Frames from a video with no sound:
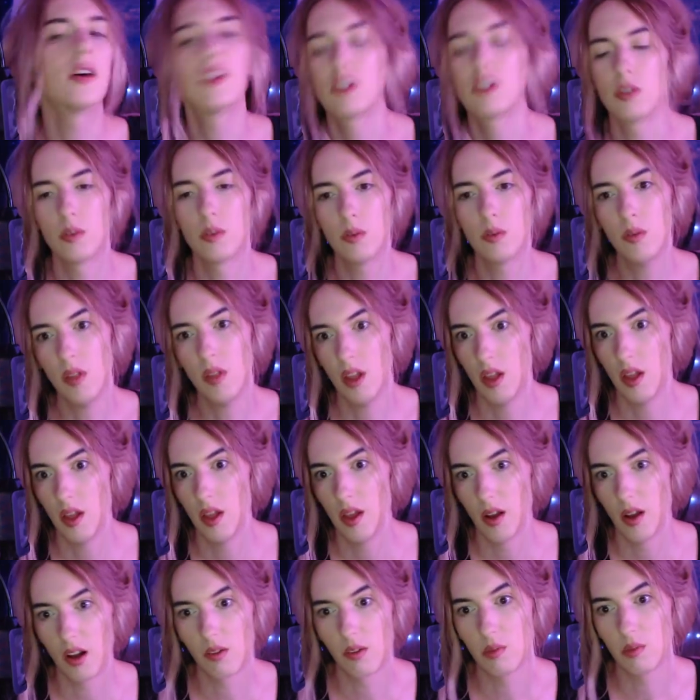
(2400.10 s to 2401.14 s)
to,
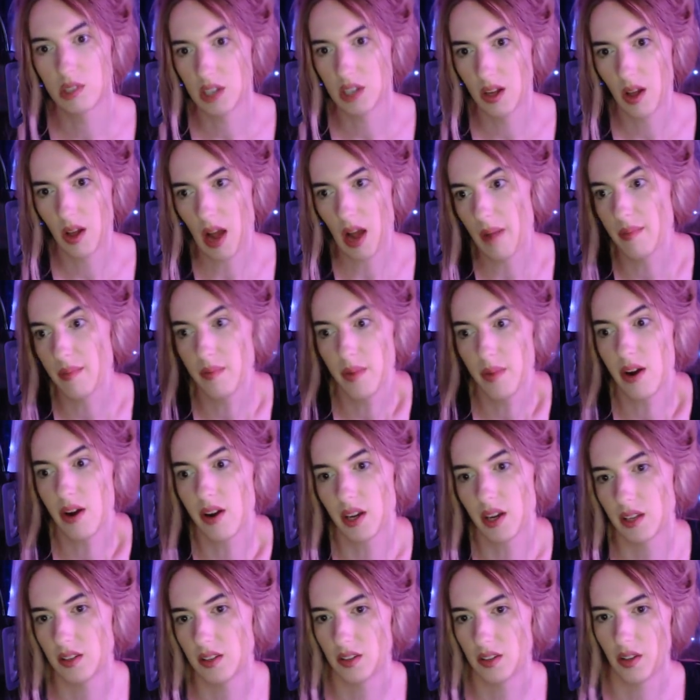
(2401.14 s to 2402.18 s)
which I'm
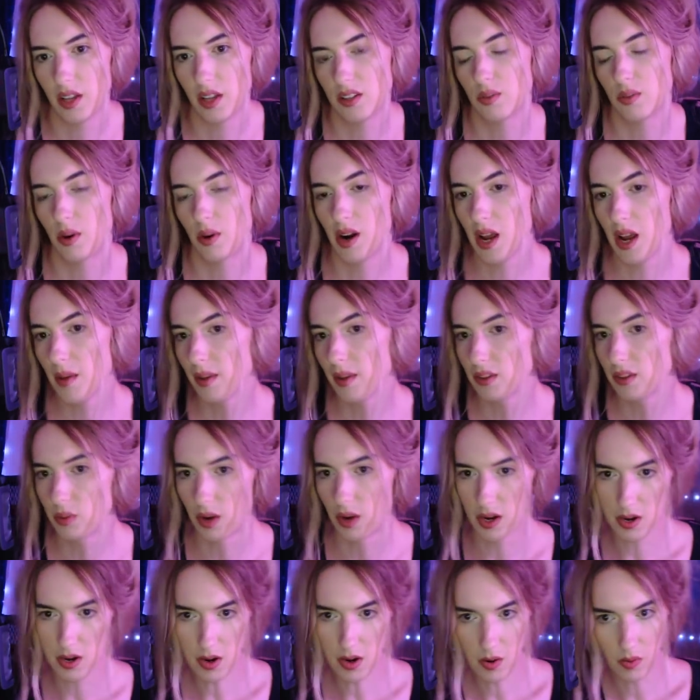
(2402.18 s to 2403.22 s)
American, so that's where I am, that's what
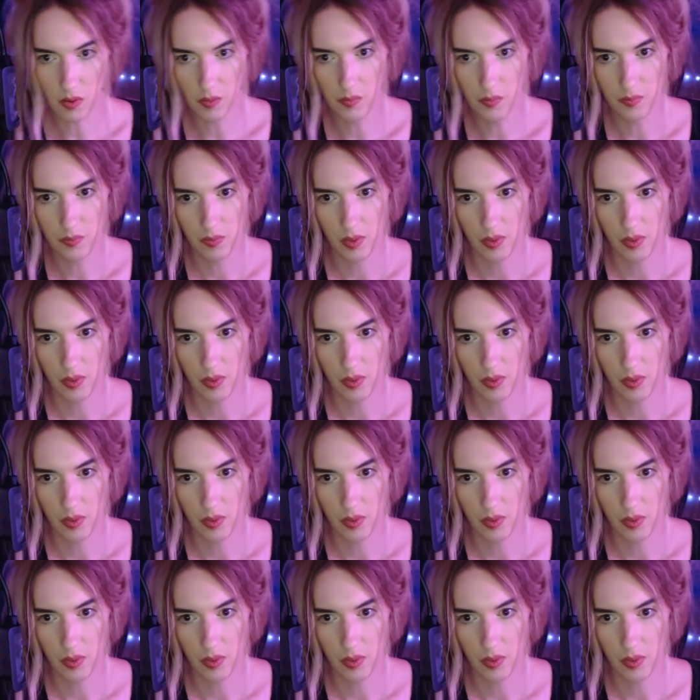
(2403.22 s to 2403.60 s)
I know.